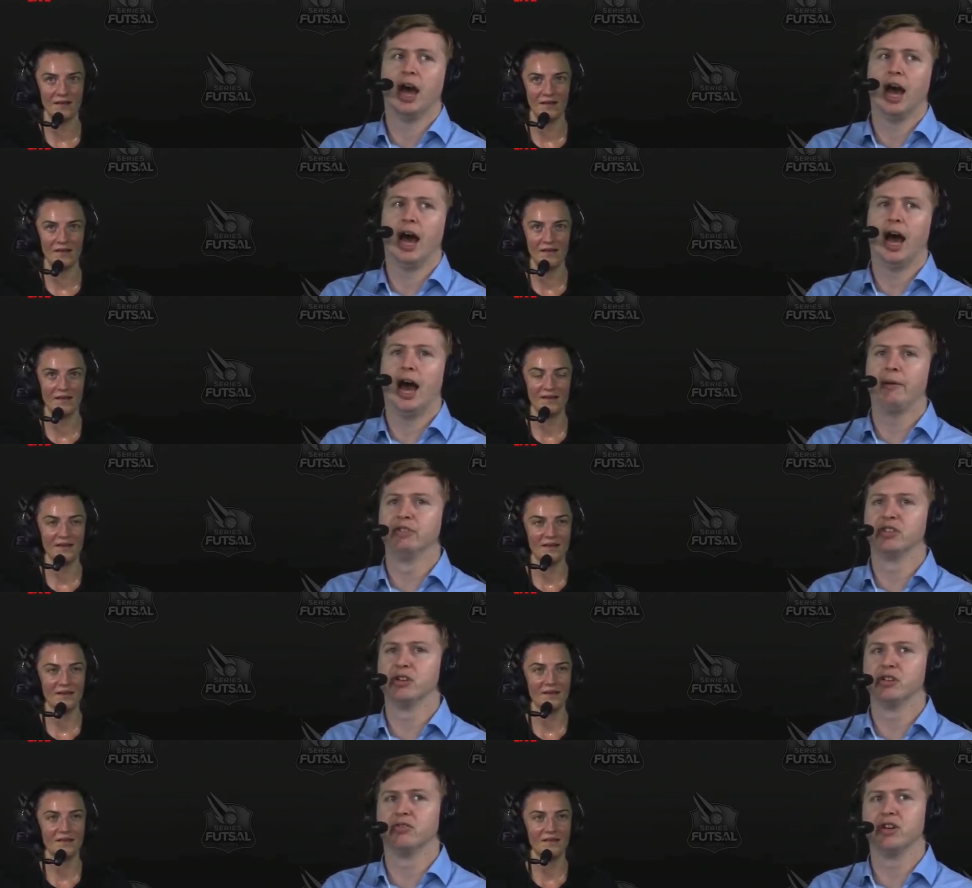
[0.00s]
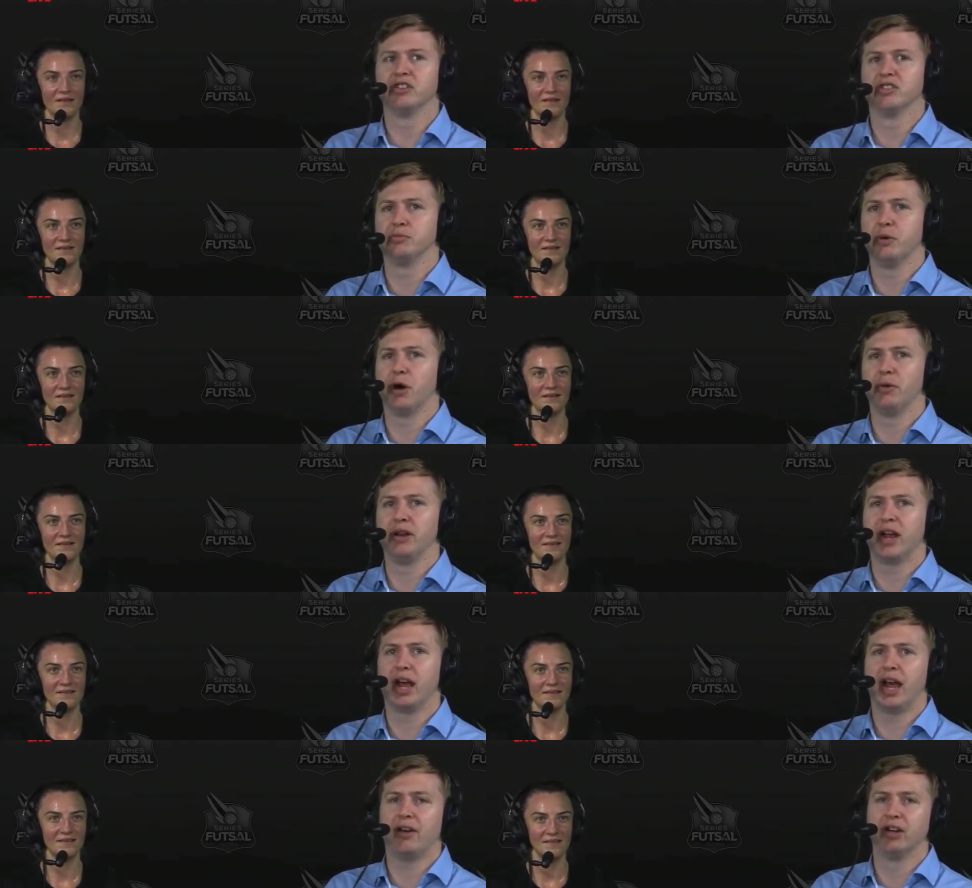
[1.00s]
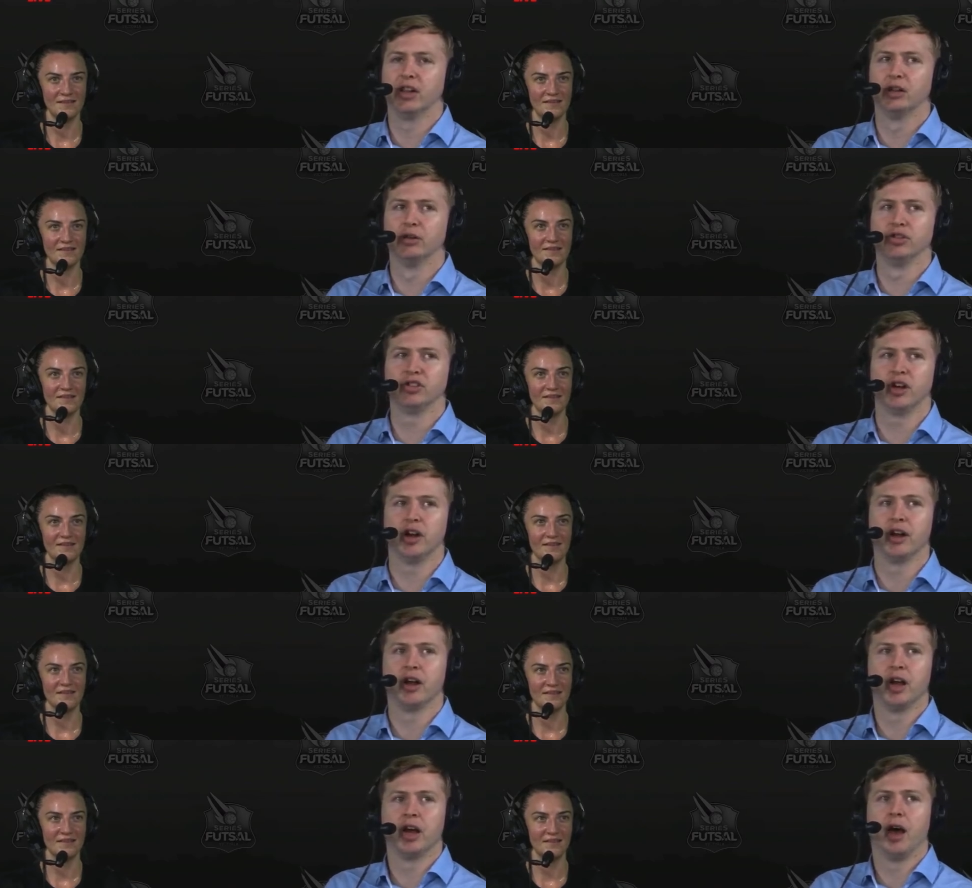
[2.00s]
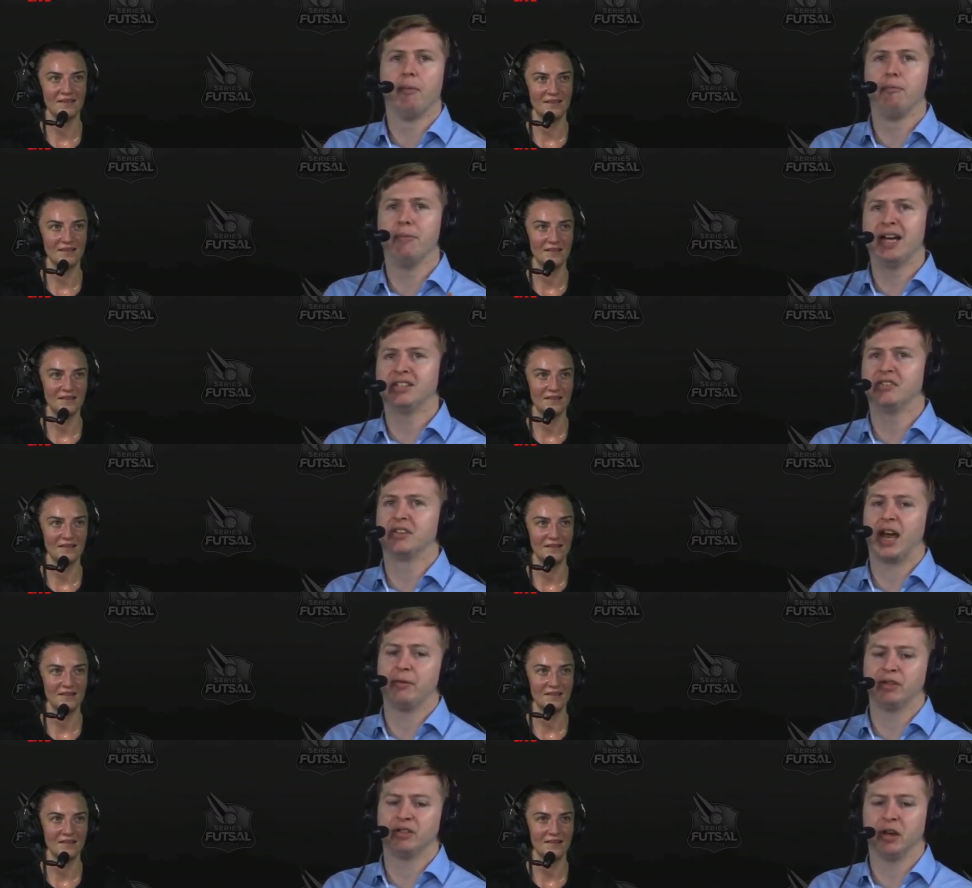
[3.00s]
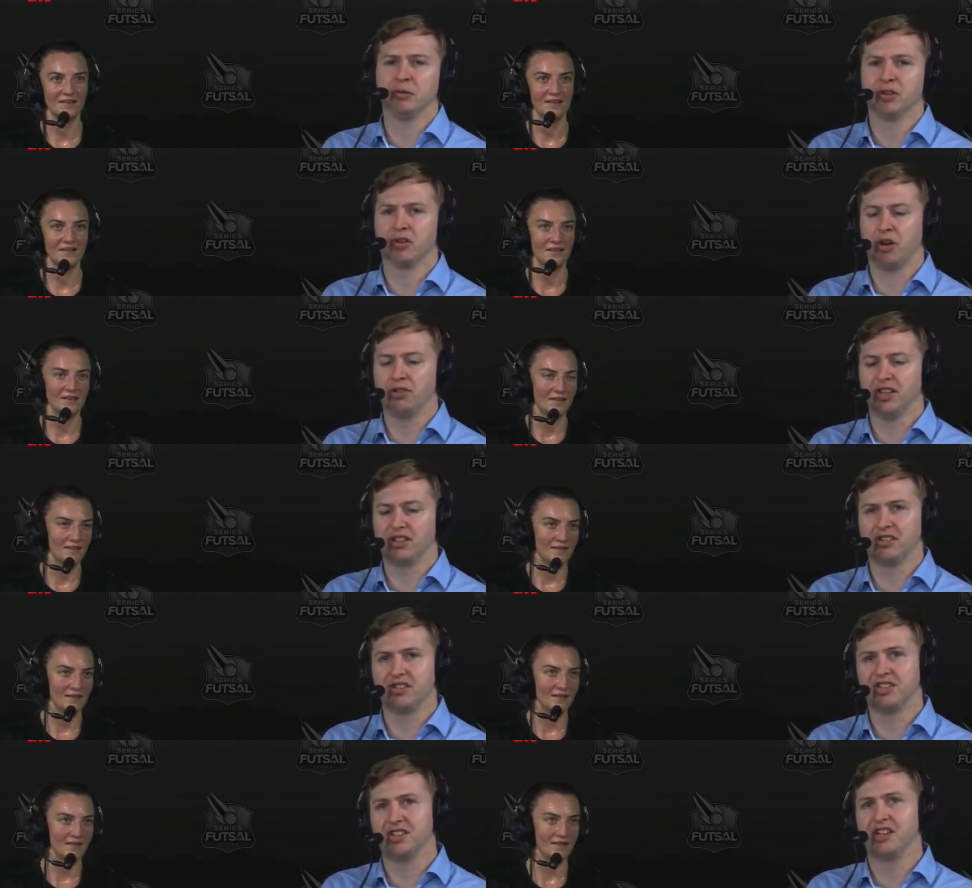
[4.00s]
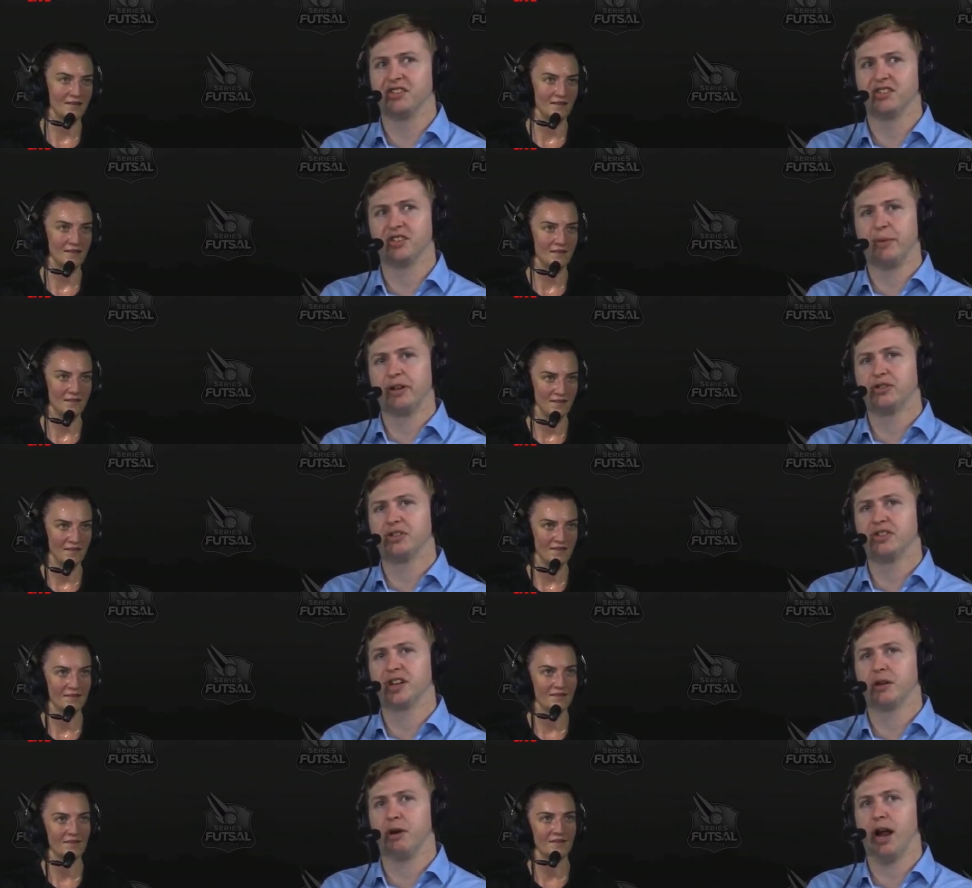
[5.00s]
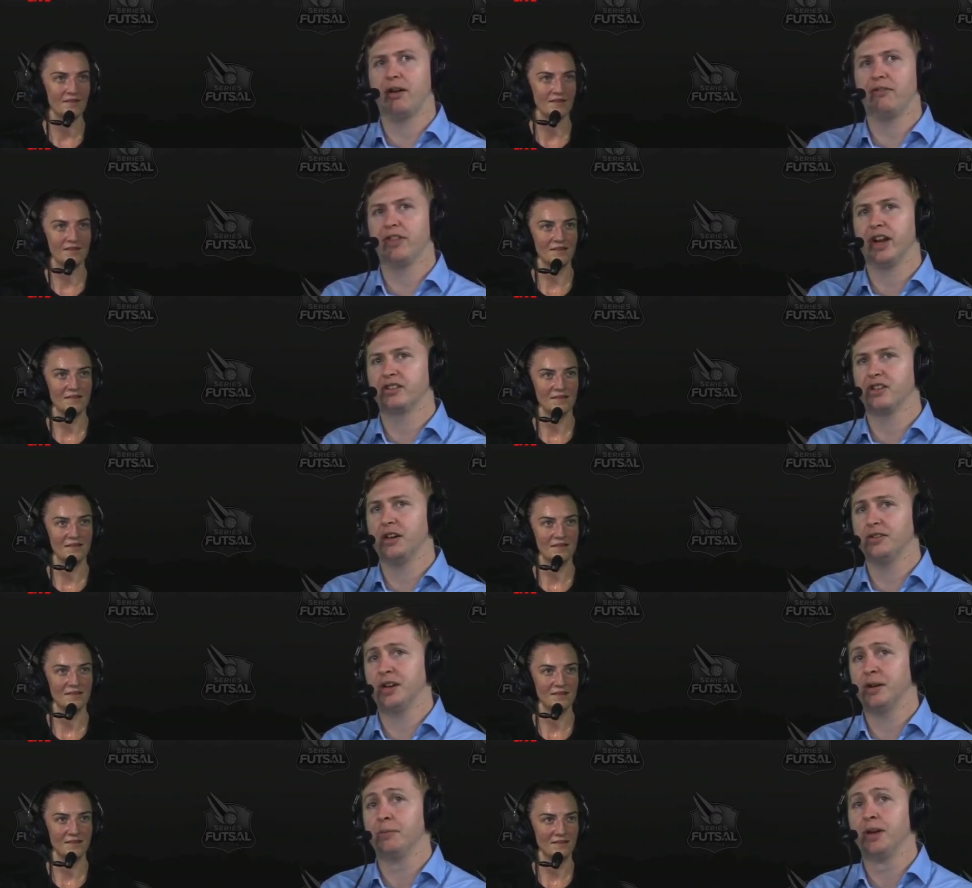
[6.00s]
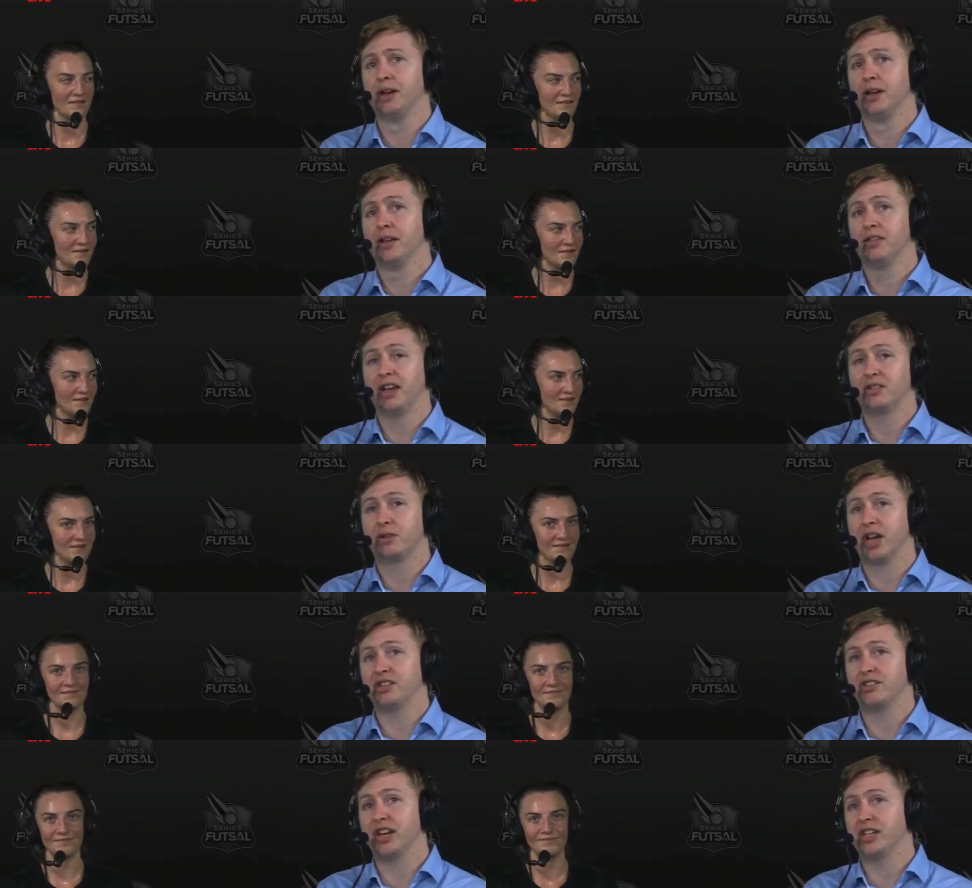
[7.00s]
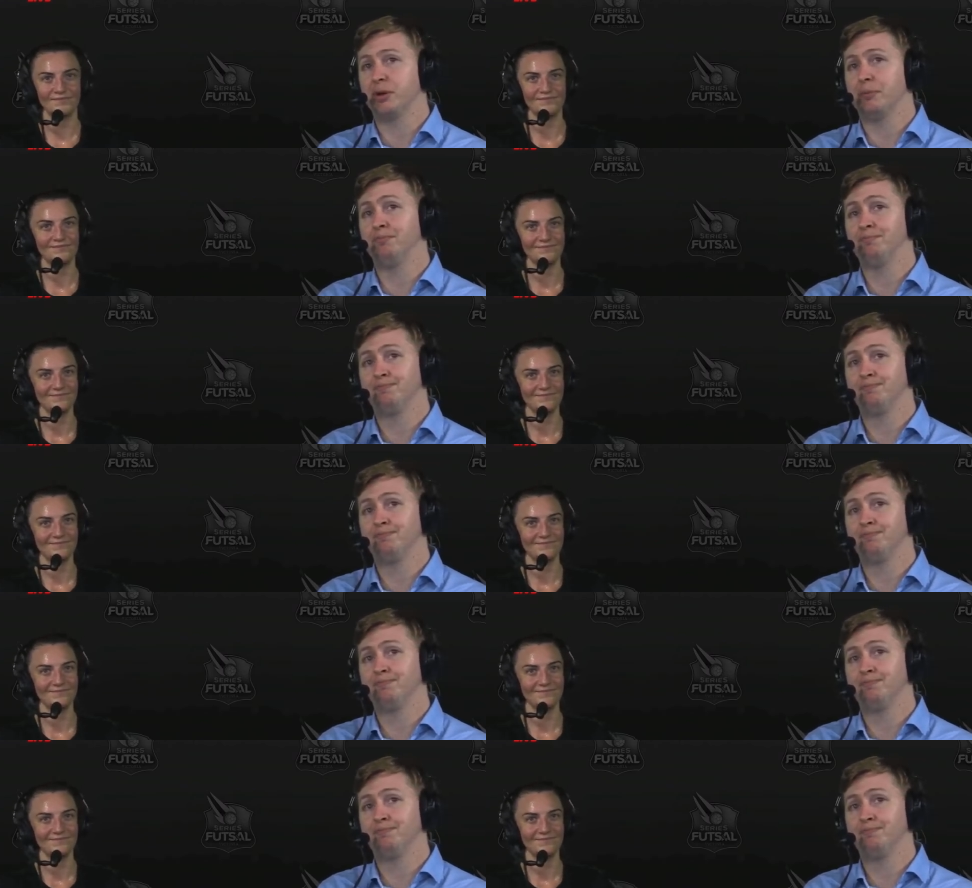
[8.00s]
Speaker 1: uh, Amazons versus Melbourne Evolution. Massive game in terms of the context of the season, so make sure you stick around for the next live stream. Thanks. We'll catch you in the next one.